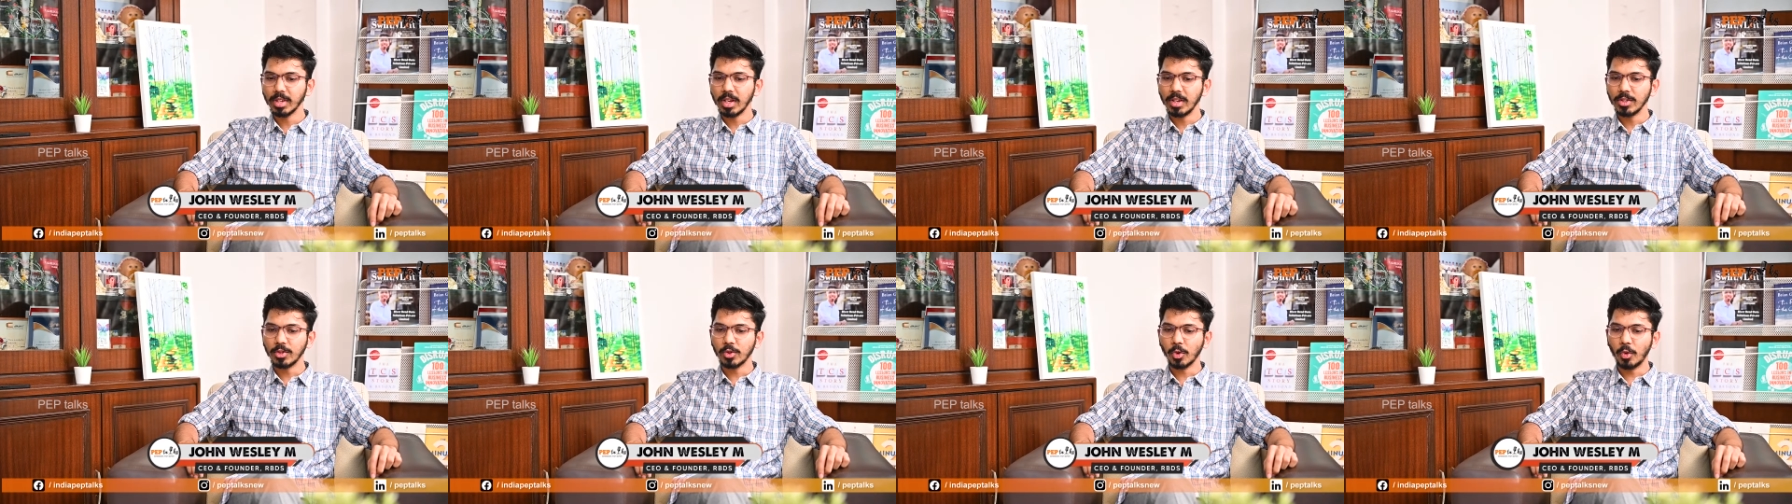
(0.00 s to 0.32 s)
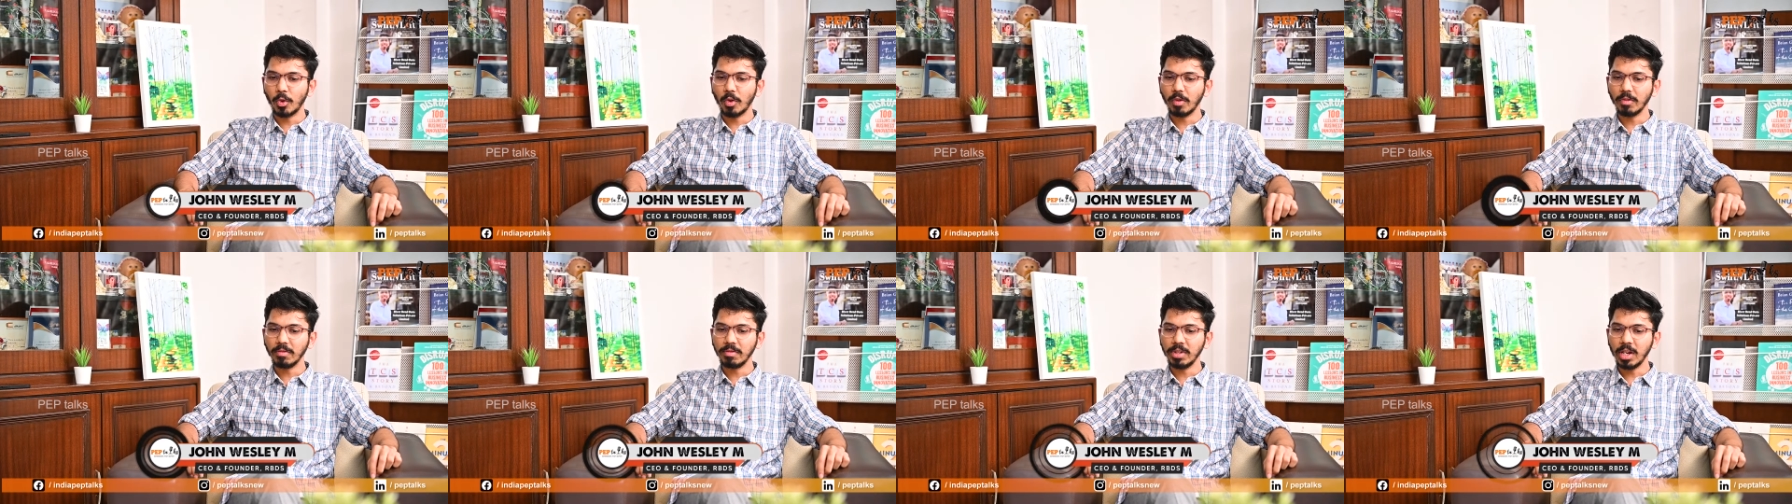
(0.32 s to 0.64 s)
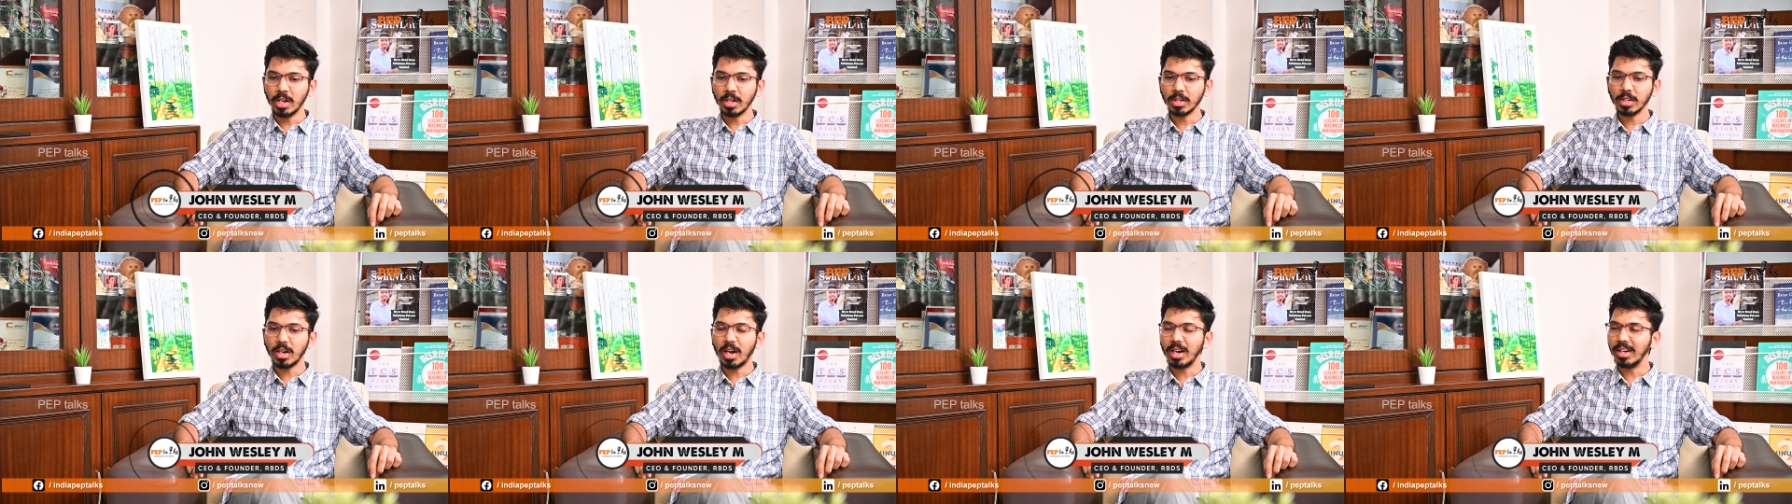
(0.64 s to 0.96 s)
So we
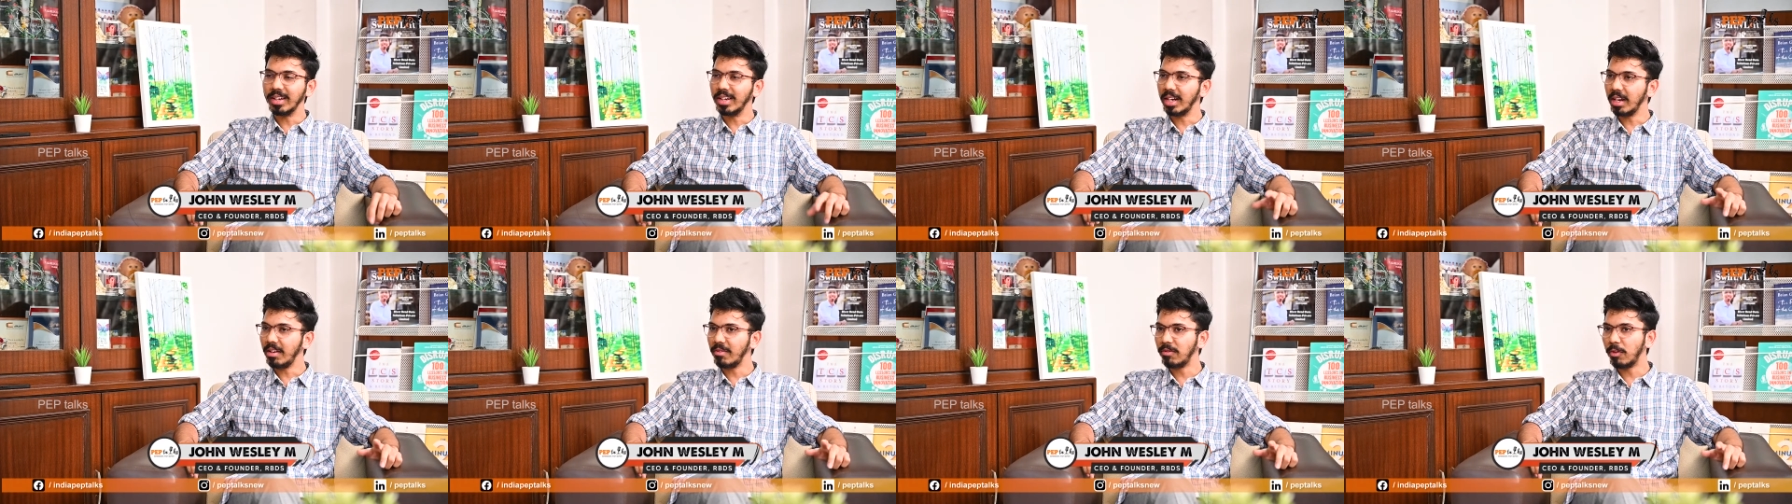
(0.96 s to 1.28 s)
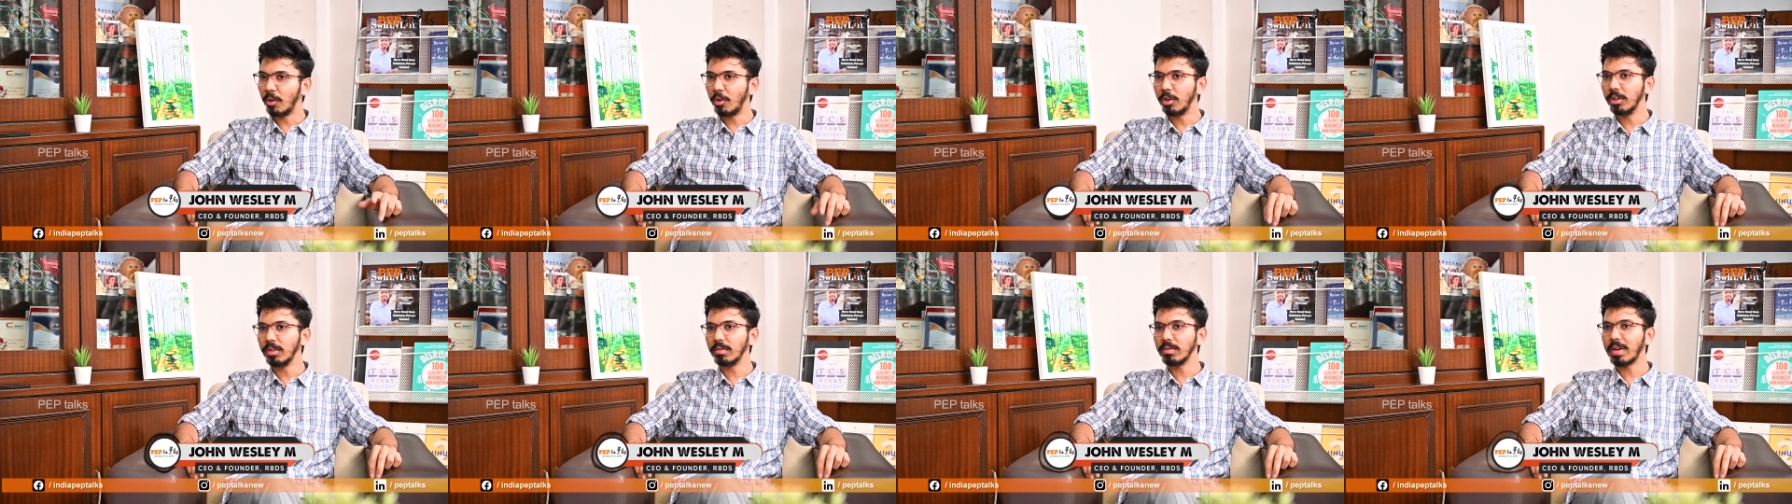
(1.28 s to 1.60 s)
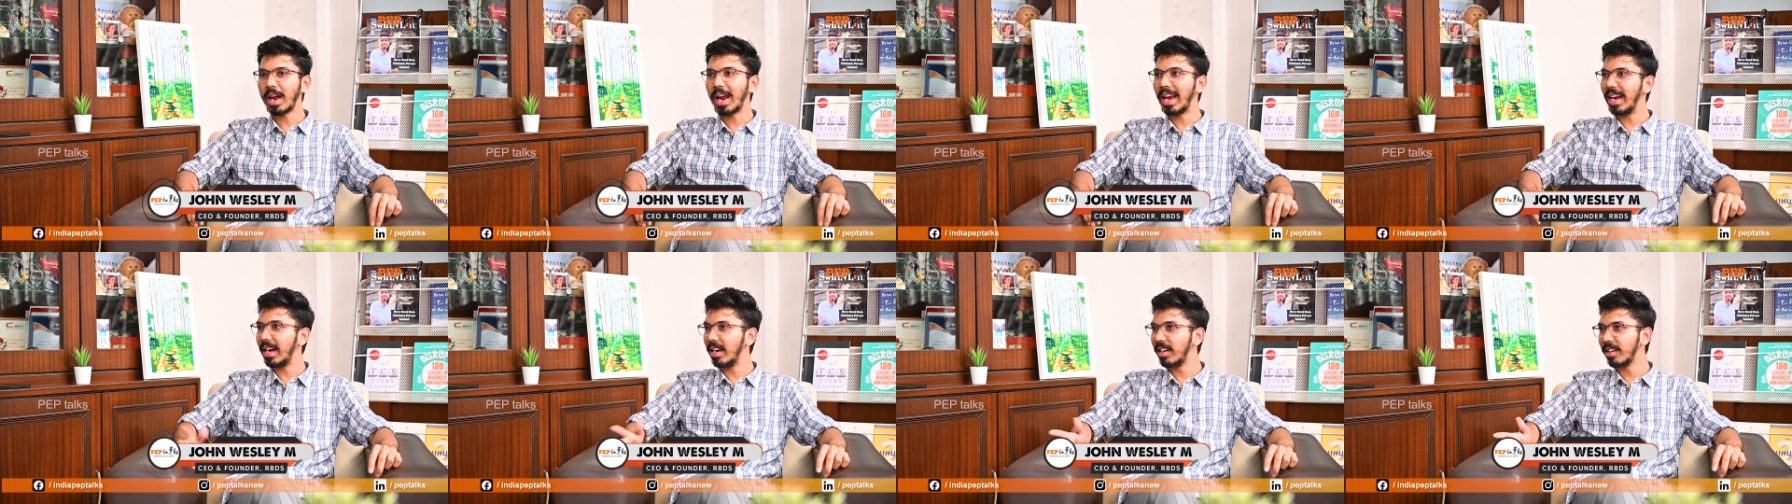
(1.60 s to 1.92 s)
are hungry for
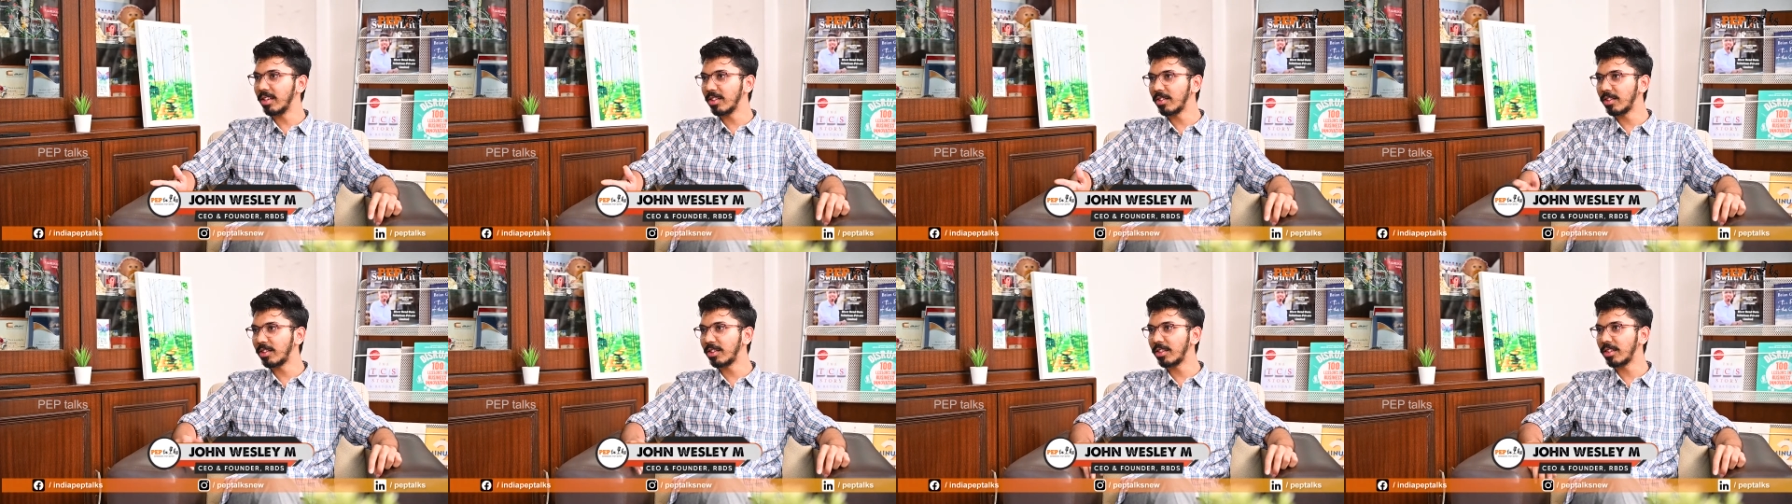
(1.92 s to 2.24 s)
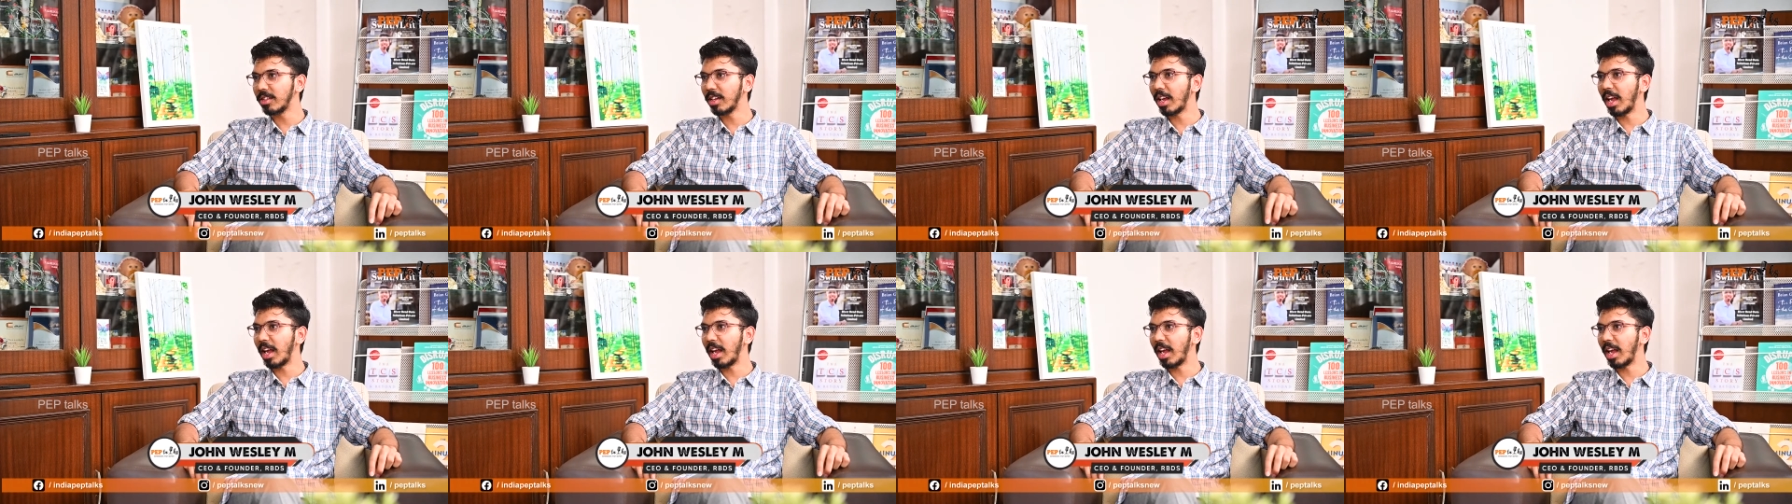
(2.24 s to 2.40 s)
ideas